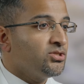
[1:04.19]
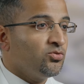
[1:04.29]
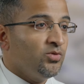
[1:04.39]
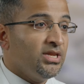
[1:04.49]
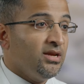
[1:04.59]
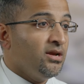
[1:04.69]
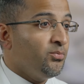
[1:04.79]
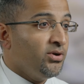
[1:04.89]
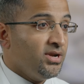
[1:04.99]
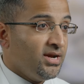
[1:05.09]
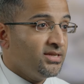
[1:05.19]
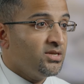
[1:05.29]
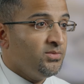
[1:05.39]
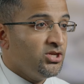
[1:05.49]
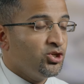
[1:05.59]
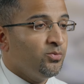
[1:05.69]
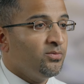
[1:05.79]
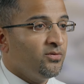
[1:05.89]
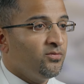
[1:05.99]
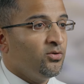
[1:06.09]
screening upper endoscopy should
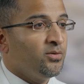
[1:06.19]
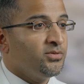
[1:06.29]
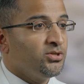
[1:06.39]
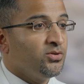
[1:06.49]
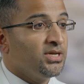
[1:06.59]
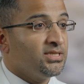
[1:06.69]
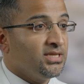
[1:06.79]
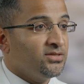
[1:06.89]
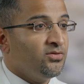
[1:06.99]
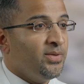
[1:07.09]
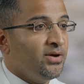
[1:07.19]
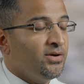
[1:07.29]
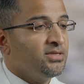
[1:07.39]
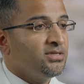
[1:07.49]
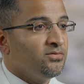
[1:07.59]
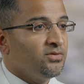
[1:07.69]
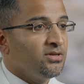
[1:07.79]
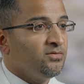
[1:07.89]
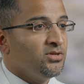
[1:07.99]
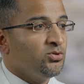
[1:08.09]
be performed to assess for Barrett's if
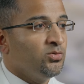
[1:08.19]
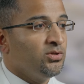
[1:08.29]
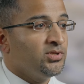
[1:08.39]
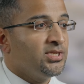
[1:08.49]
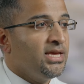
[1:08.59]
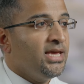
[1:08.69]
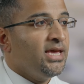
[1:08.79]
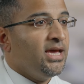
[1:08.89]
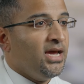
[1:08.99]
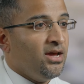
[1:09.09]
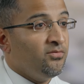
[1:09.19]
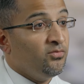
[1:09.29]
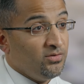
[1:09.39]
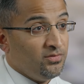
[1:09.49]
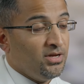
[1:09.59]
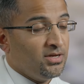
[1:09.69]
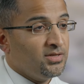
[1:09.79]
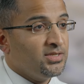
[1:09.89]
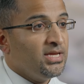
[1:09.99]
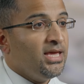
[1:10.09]
individuals have
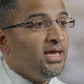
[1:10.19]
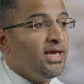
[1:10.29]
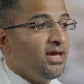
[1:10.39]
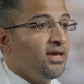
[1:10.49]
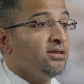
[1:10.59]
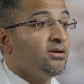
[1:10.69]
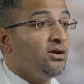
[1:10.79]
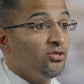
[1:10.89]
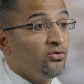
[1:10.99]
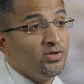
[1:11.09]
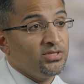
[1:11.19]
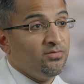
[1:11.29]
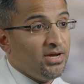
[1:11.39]
reflux and other risk